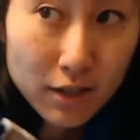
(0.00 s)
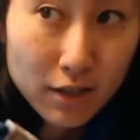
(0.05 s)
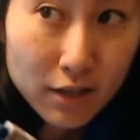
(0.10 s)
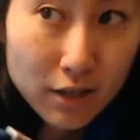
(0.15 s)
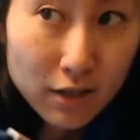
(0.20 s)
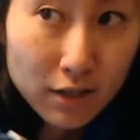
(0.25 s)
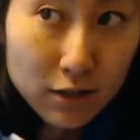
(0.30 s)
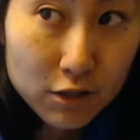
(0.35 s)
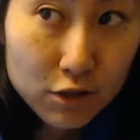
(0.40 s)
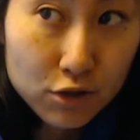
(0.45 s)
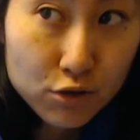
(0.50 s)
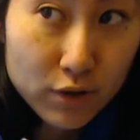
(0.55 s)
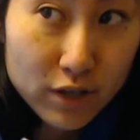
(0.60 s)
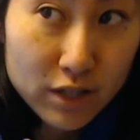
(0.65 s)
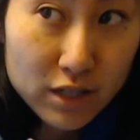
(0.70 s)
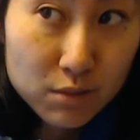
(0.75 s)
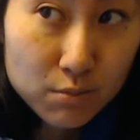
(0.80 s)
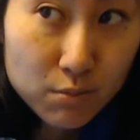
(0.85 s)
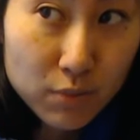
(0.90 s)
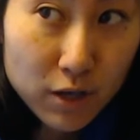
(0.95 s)

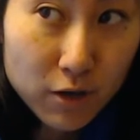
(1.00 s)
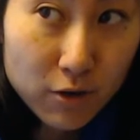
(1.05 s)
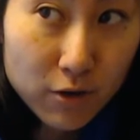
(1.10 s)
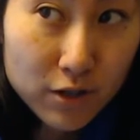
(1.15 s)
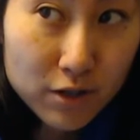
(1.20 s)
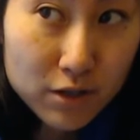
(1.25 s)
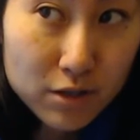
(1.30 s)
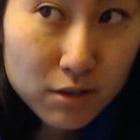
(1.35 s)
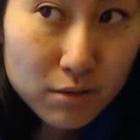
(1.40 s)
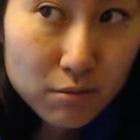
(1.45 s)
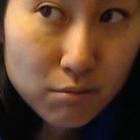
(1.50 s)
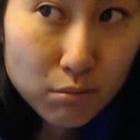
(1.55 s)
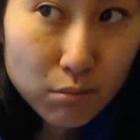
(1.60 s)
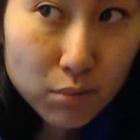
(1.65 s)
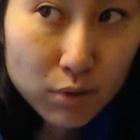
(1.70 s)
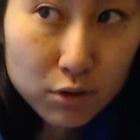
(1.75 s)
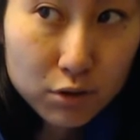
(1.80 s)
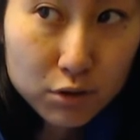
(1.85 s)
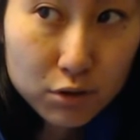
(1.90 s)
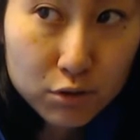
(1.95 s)
transparent
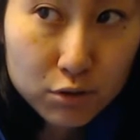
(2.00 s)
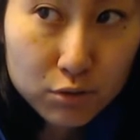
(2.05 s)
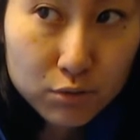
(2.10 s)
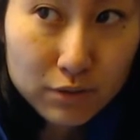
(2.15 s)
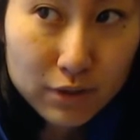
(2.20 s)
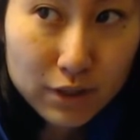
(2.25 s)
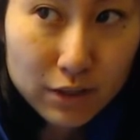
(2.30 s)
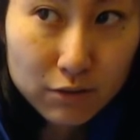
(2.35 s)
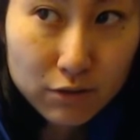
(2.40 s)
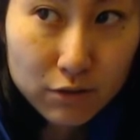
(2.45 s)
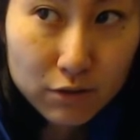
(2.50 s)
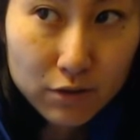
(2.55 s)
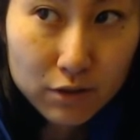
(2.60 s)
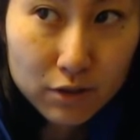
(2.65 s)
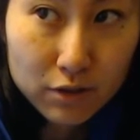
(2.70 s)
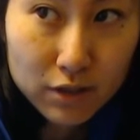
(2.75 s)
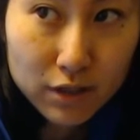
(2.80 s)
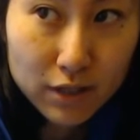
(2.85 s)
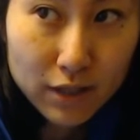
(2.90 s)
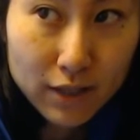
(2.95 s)
blue. And you can
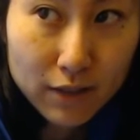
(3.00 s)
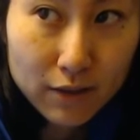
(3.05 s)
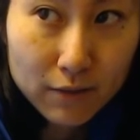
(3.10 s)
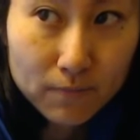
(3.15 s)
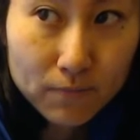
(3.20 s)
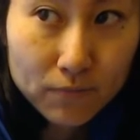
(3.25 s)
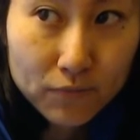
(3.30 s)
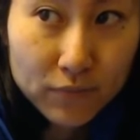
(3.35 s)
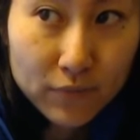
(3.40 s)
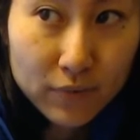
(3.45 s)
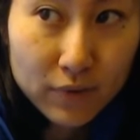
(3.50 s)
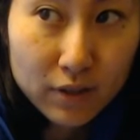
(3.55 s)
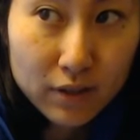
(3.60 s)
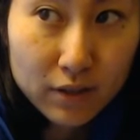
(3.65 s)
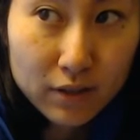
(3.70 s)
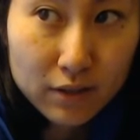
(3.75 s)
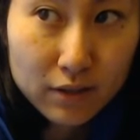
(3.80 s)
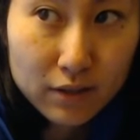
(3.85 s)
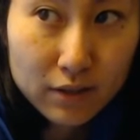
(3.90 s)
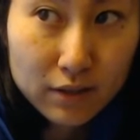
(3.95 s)
see that.
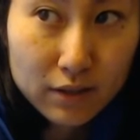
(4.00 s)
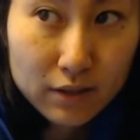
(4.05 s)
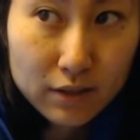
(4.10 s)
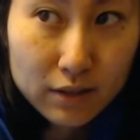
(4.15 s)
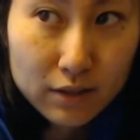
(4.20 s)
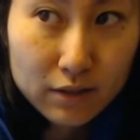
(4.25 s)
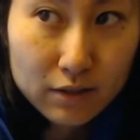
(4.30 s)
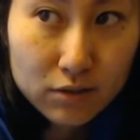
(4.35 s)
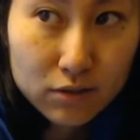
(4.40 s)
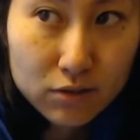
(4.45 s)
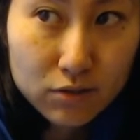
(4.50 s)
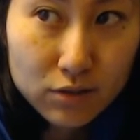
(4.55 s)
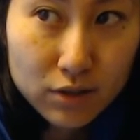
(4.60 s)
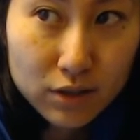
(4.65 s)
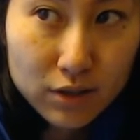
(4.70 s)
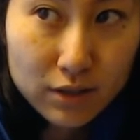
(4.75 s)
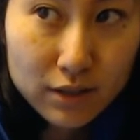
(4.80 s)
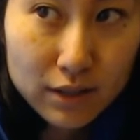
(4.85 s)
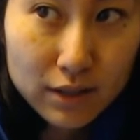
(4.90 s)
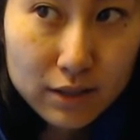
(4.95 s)
Try to
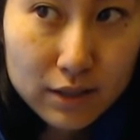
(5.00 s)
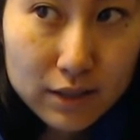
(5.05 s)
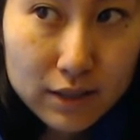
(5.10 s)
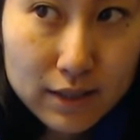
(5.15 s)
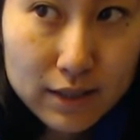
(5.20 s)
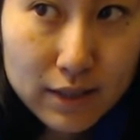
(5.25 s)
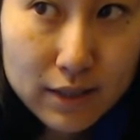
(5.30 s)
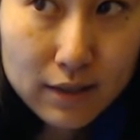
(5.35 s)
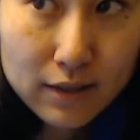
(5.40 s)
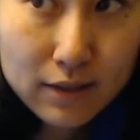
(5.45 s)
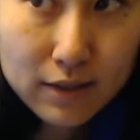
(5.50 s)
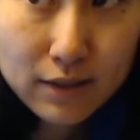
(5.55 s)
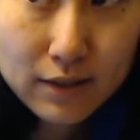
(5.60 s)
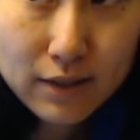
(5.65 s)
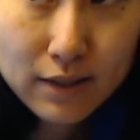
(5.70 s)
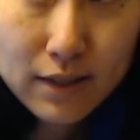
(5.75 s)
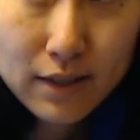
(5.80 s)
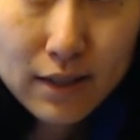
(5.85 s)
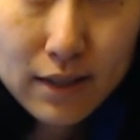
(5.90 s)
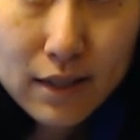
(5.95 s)
like get
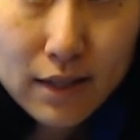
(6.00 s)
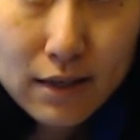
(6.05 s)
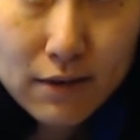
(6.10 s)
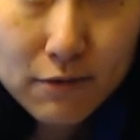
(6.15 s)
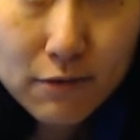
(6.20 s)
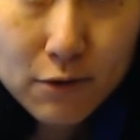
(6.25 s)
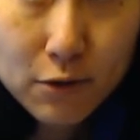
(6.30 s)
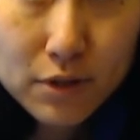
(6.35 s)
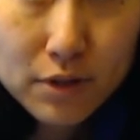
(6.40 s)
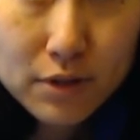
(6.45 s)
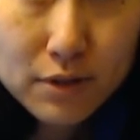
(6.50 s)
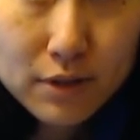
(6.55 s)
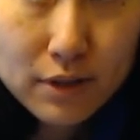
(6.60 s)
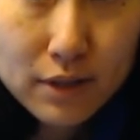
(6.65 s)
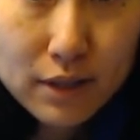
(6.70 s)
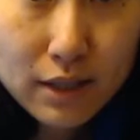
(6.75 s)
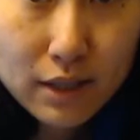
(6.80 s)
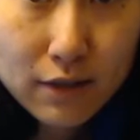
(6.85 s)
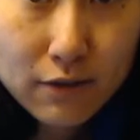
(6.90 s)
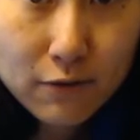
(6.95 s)
him focus.
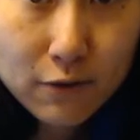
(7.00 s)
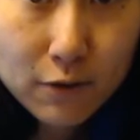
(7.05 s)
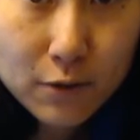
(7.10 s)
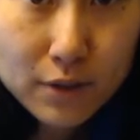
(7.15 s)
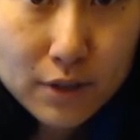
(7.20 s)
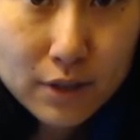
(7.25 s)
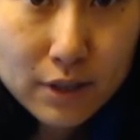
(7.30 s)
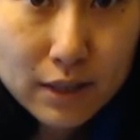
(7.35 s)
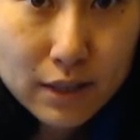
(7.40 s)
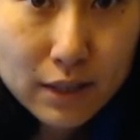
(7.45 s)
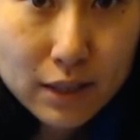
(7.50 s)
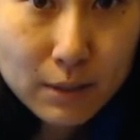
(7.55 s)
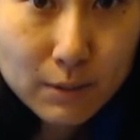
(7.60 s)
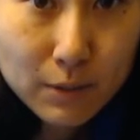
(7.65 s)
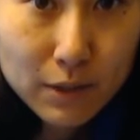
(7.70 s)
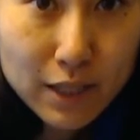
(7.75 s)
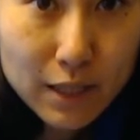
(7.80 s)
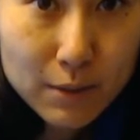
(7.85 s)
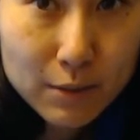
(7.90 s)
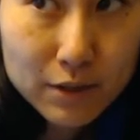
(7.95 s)
Focus. Come on,
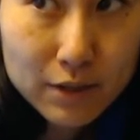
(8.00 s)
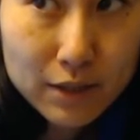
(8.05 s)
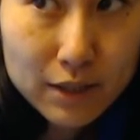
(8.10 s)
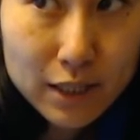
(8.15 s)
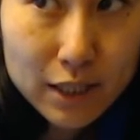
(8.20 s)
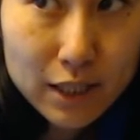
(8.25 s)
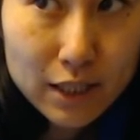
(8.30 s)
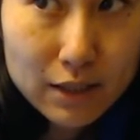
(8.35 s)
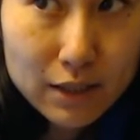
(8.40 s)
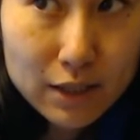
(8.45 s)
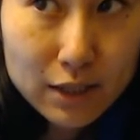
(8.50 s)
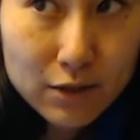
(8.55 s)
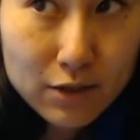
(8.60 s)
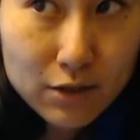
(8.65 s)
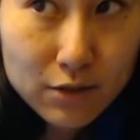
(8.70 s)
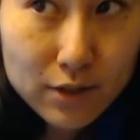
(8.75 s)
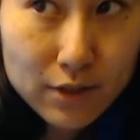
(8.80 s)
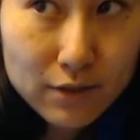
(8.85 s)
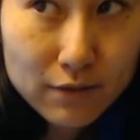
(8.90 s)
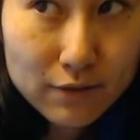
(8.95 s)
camera. You can do
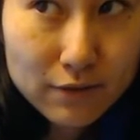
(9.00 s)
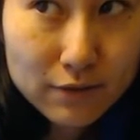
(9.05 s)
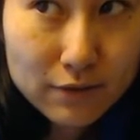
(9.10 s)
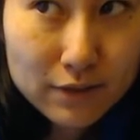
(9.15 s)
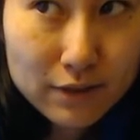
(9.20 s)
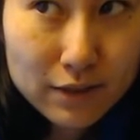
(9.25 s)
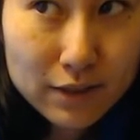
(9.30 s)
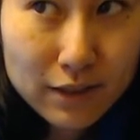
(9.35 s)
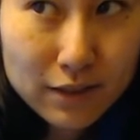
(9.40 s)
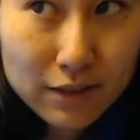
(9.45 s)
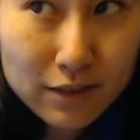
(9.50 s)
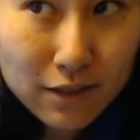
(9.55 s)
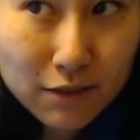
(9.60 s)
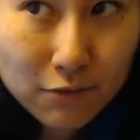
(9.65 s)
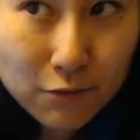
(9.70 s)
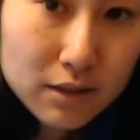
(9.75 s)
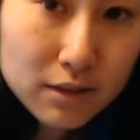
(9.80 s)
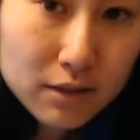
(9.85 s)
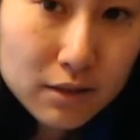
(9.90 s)
it. Yeah, it's not focusing.